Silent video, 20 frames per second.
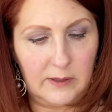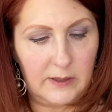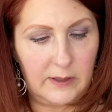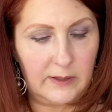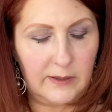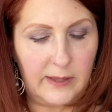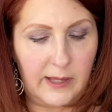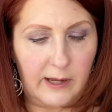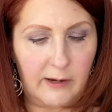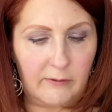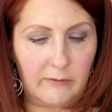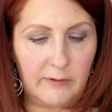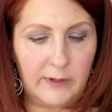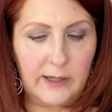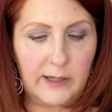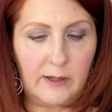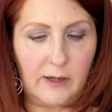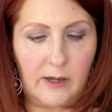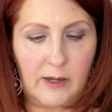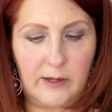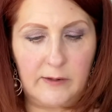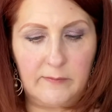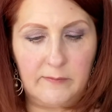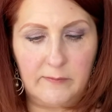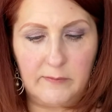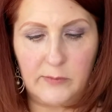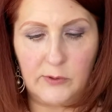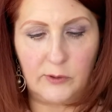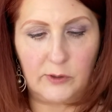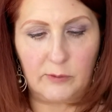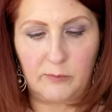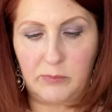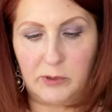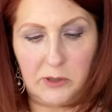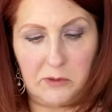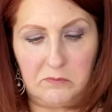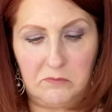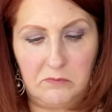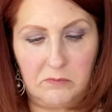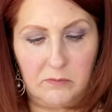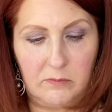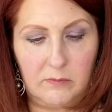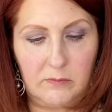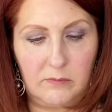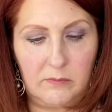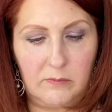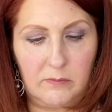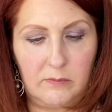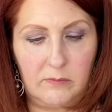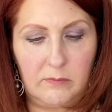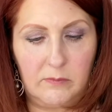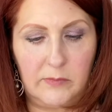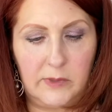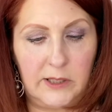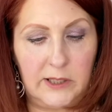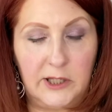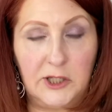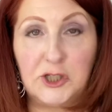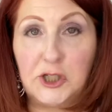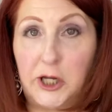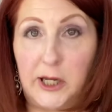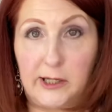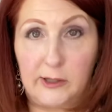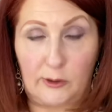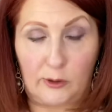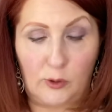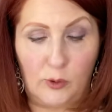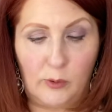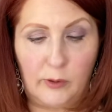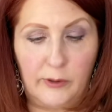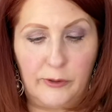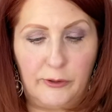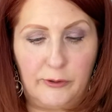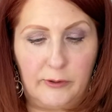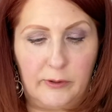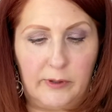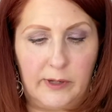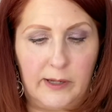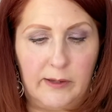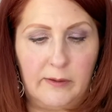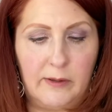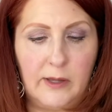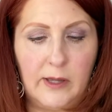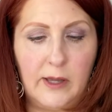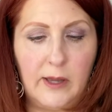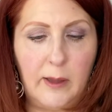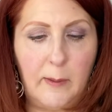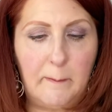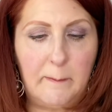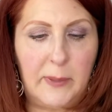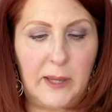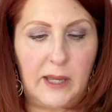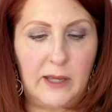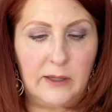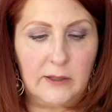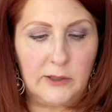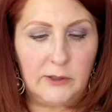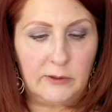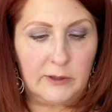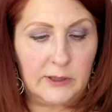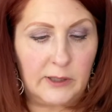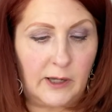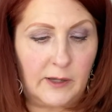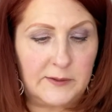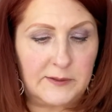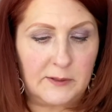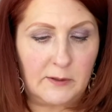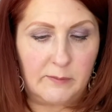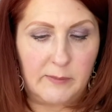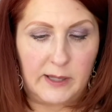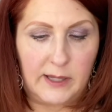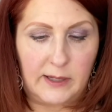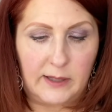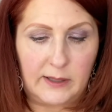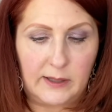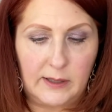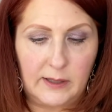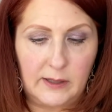that ring on, you can put any chain or cord through it, but you could also make